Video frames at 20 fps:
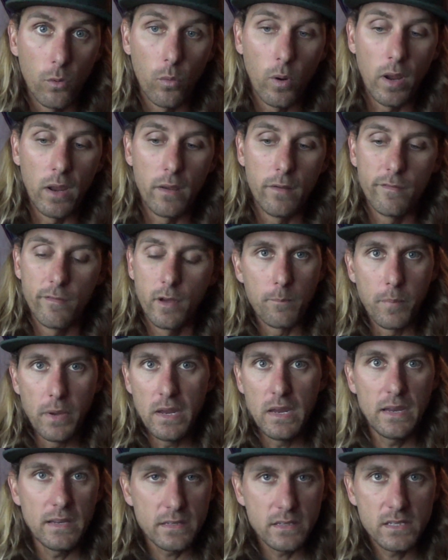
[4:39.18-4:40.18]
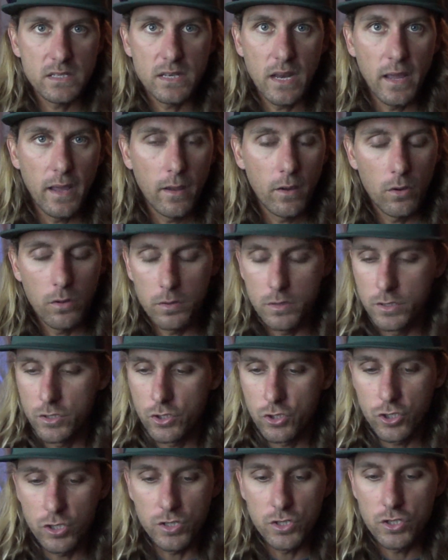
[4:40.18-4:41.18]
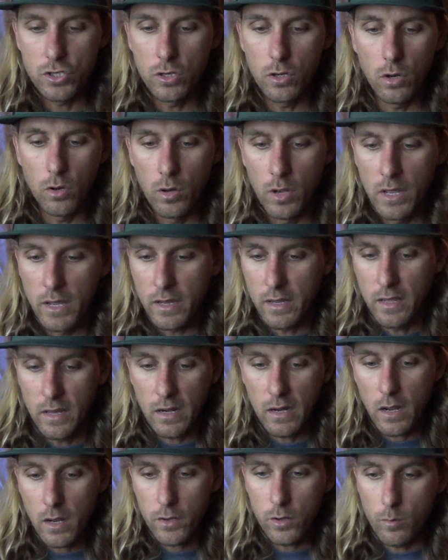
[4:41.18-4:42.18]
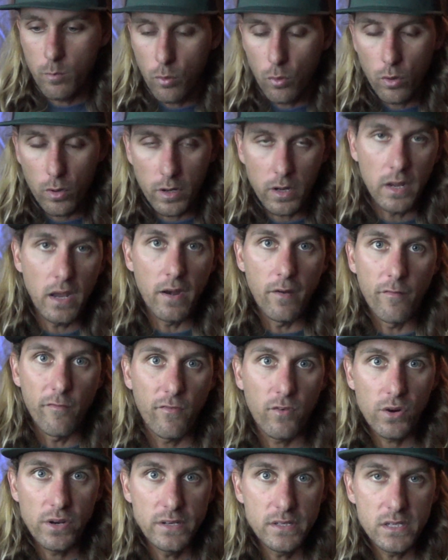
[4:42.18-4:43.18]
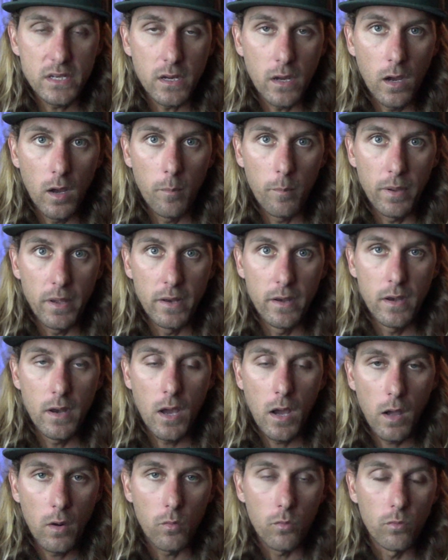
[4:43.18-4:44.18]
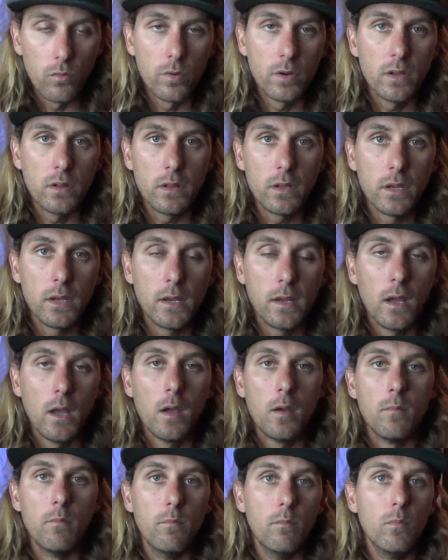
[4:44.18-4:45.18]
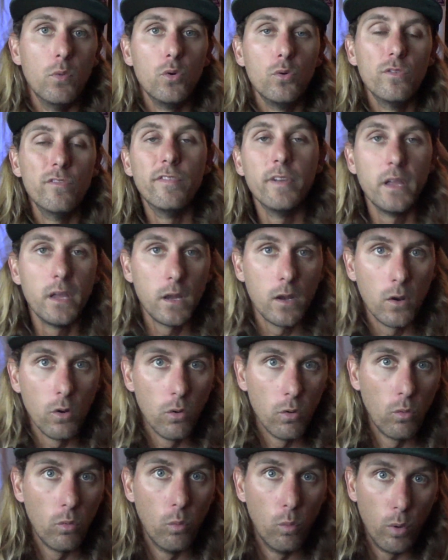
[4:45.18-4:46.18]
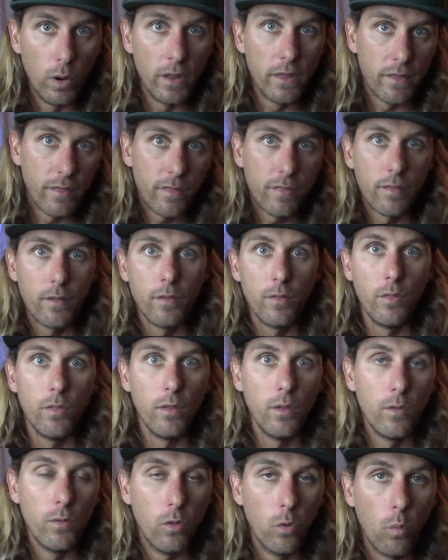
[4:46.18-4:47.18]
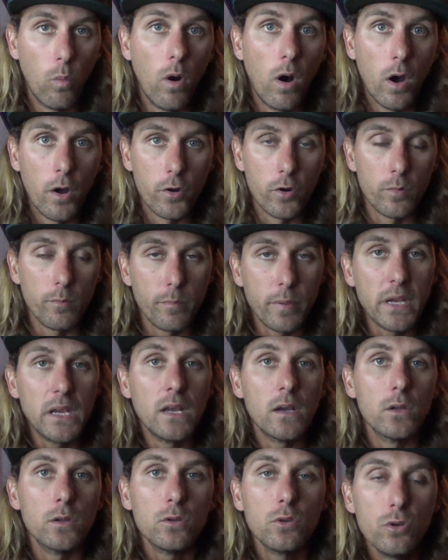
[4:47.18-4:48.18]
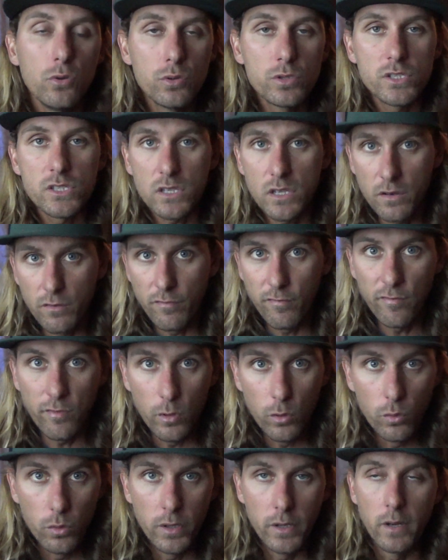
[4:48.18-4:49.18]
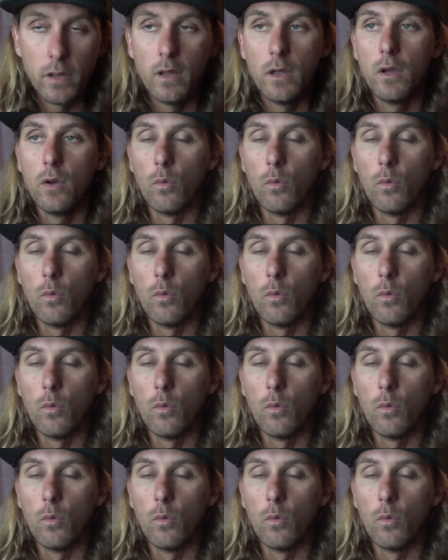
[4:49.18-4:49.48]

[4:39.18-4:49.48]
the wave. Being stale is just, getting on your board and kind of freezing up and not really moving with the water, being loose and fluid